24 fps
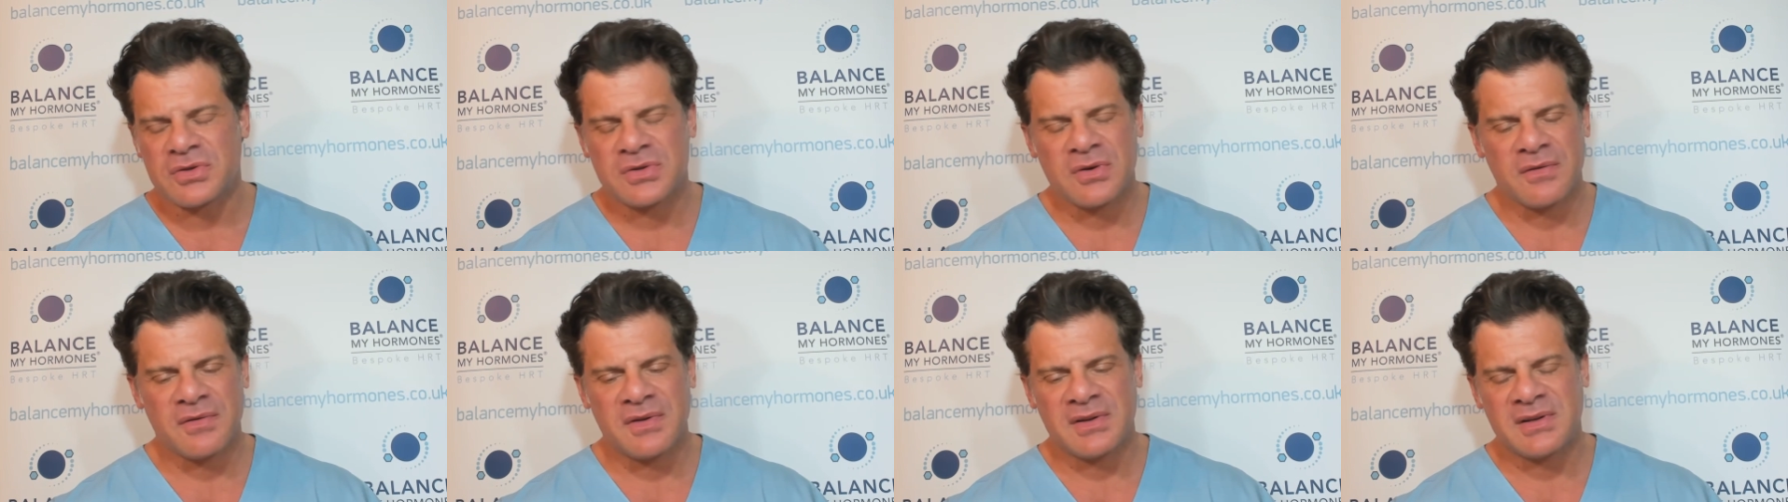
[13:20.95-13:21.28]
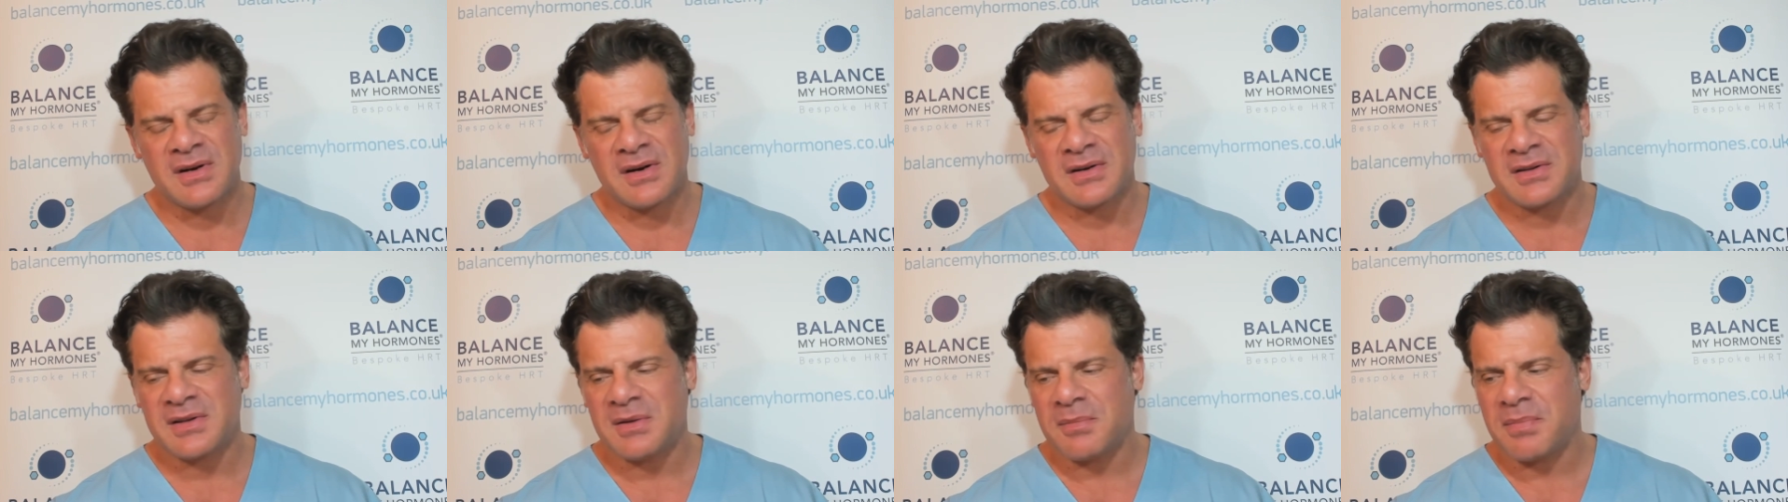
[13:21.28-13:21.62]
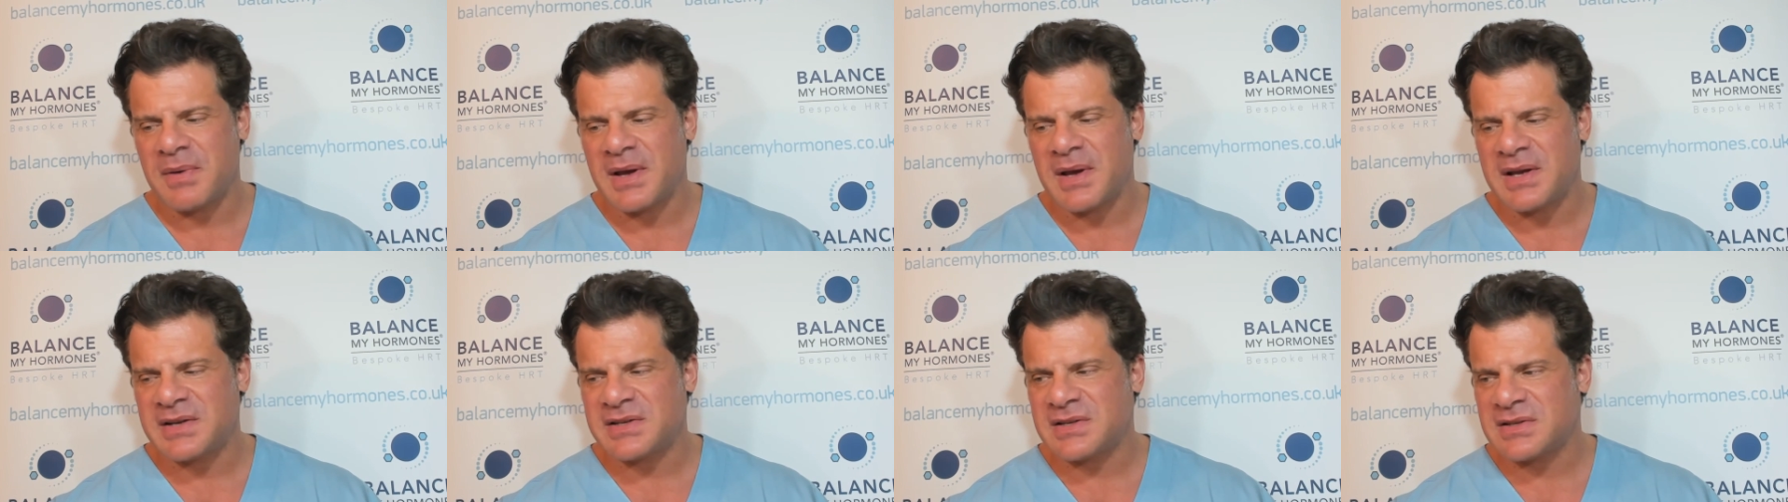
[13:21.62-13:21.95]
of the TRT
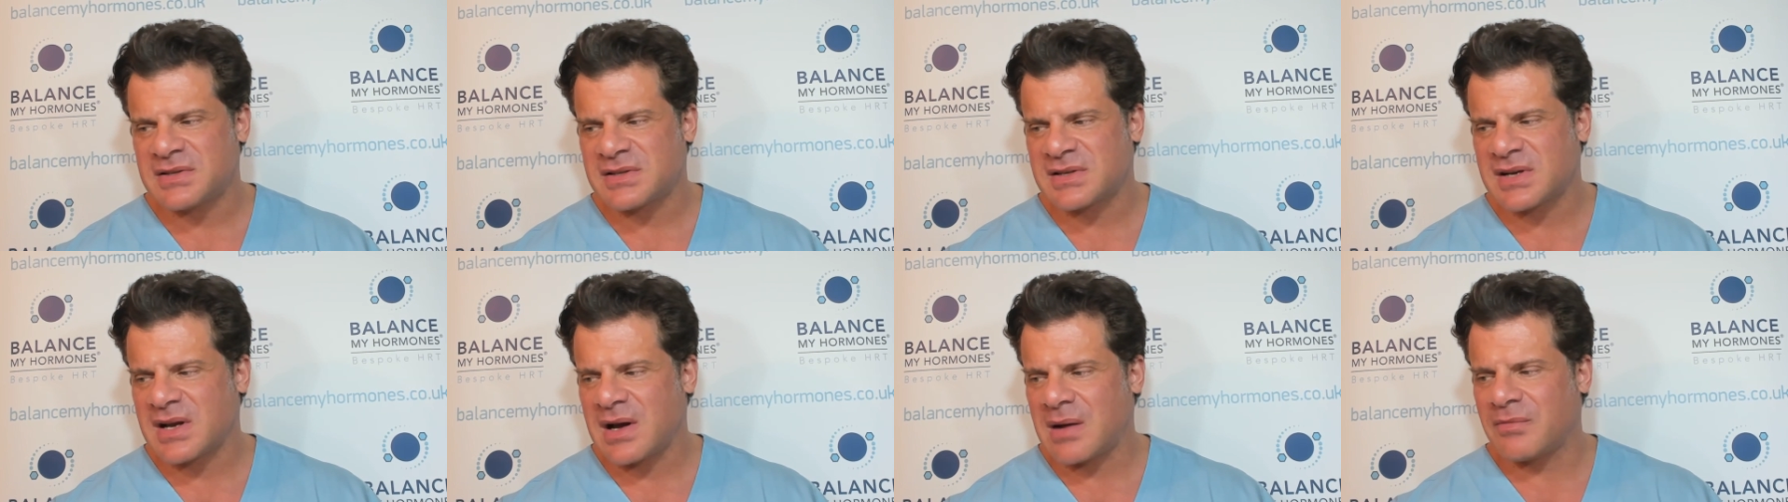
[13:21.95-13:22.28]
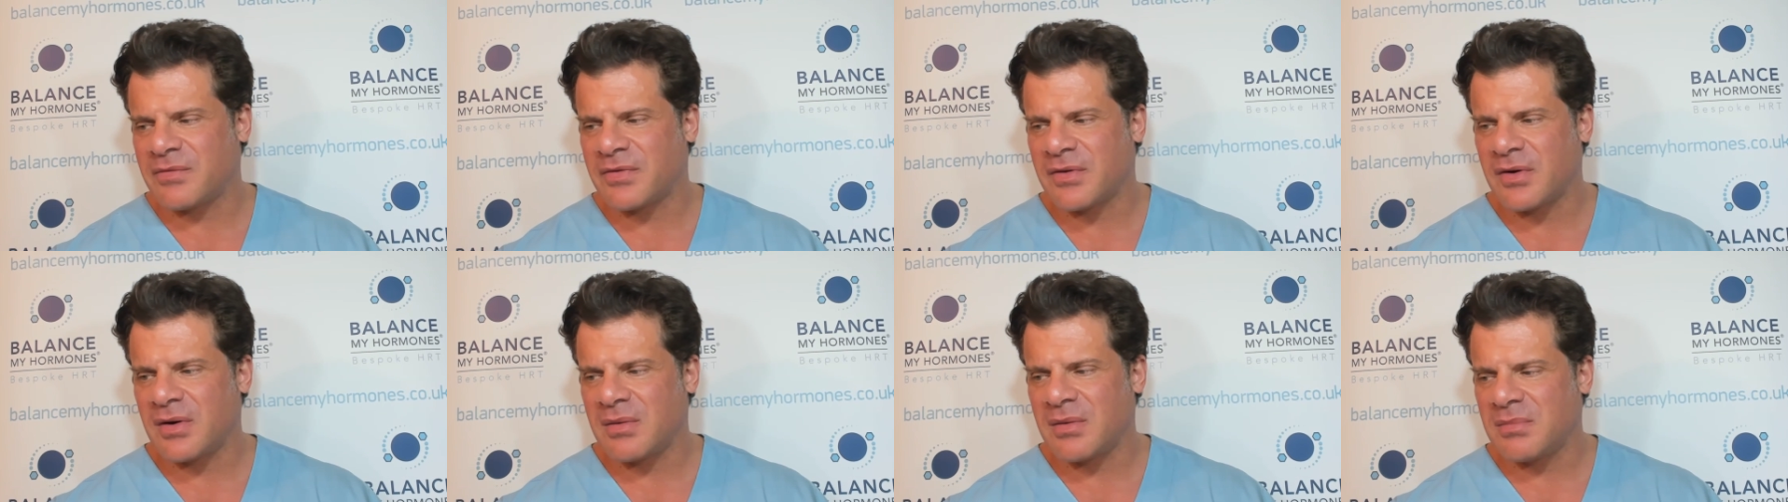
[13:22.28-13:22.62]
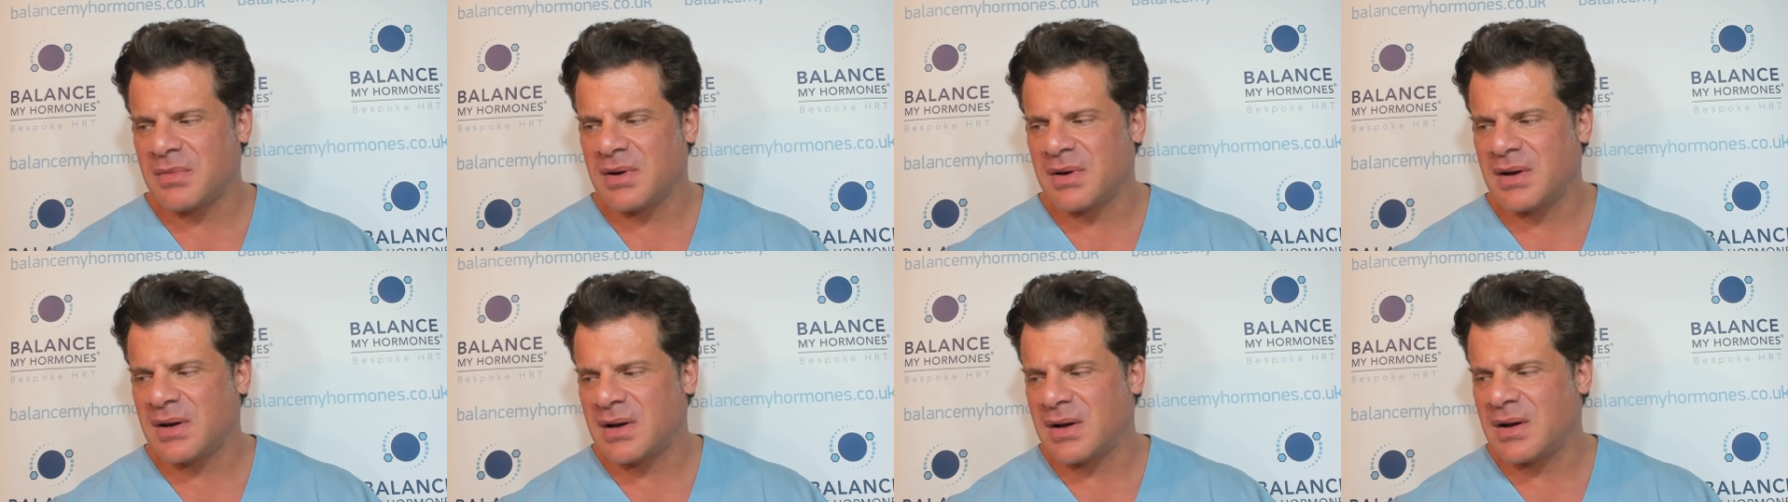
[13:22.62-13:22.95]
patients come from
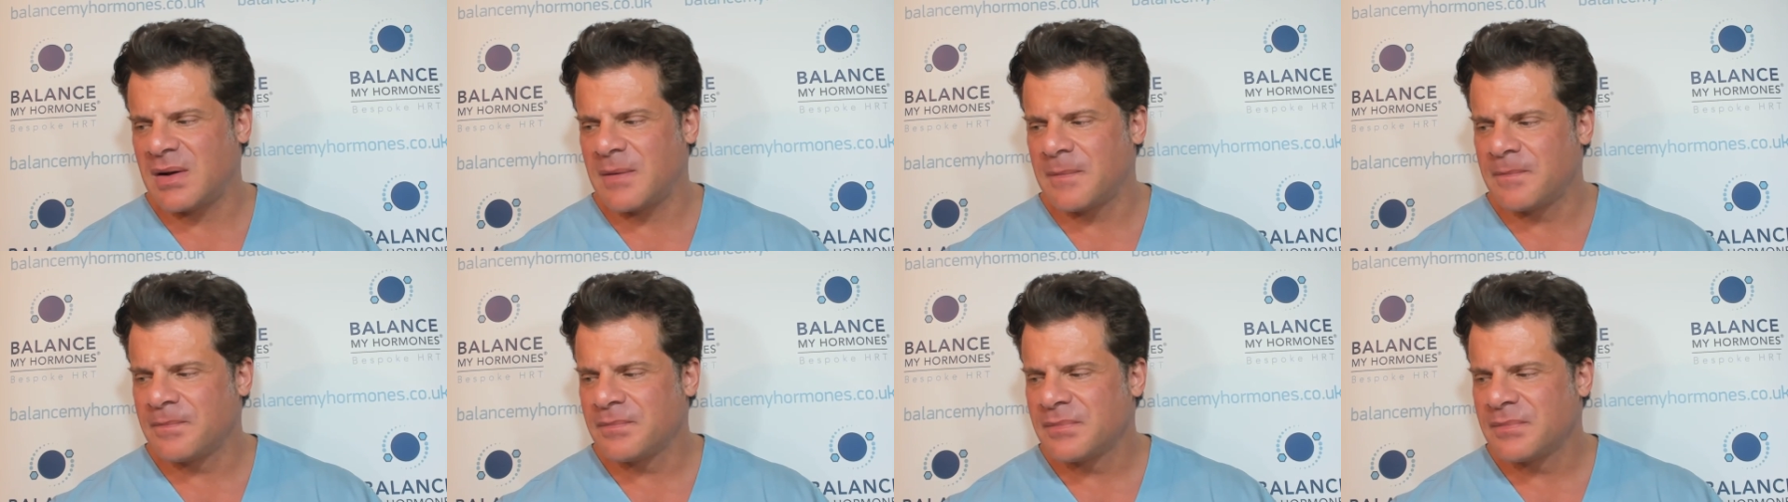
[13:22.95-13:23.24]
uh,